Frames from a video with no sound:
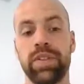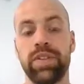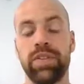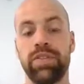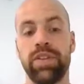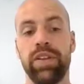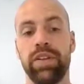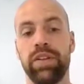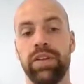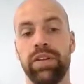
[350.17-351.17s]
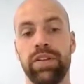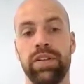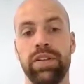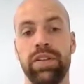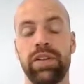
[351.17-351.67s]
of
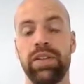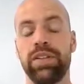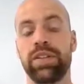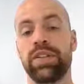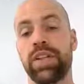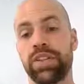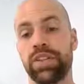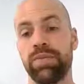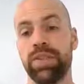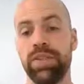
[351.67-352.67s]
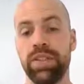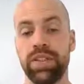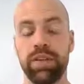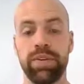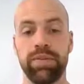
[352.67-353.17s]
the interconnection between
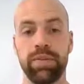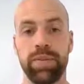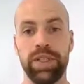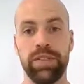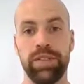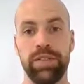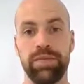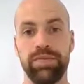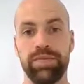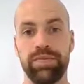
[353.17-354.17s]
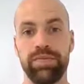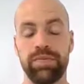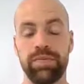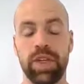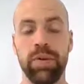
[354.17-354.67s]
EWM and PLC.
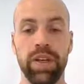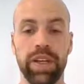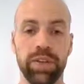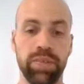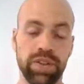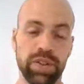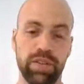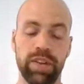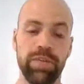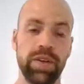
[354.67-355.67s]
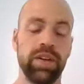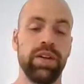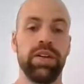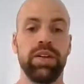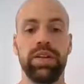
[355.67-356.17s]
I will link both of them
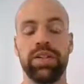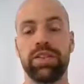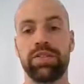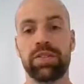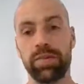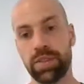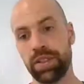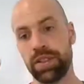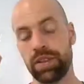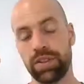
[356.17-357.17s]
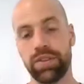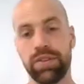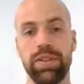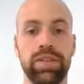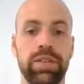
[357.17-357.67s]
in the description and
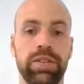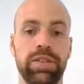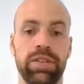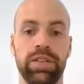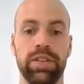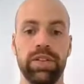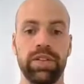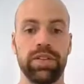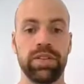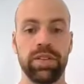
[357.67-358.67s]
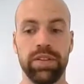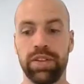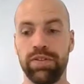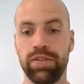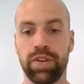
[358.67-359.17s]
also here as an
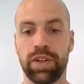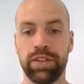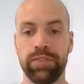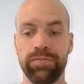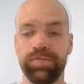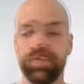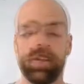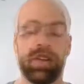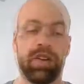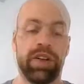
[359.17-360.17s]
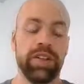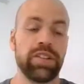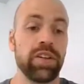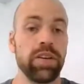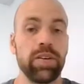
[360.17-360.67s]
info card. Okay,
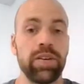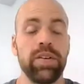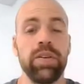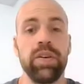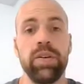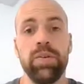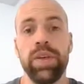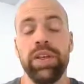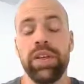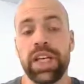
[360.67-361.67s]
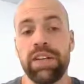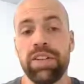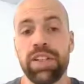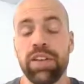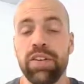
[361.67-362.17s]
so we
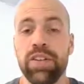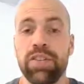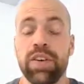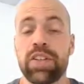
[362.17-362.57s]
covered the